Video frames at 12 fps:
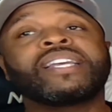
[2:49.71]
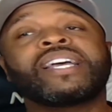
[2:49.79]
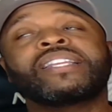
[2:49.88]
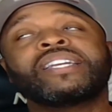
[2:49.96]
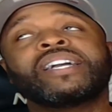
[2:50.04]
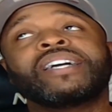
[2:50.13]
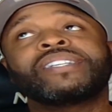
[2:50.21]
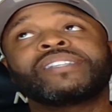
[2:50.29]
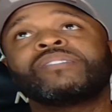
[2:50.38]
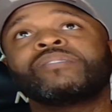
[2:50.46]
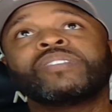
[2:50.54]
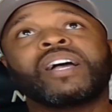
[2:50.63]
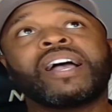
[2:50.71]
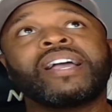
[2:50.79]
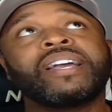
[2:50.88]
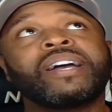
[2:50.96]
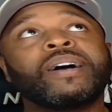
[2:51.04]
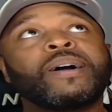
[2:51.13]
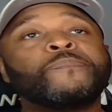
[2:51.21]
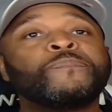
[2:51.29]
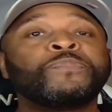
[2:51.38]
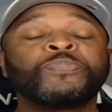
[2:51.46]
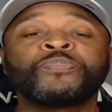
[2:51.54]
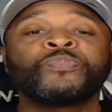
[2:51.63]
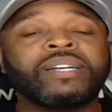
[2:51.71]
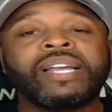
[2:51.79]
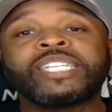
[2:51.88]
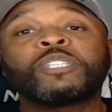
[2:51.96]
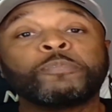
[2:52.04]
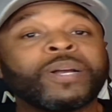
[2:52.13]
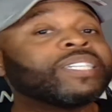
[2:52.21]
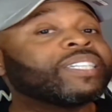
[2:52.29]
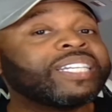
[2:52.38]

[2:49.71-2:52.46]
I think I expressed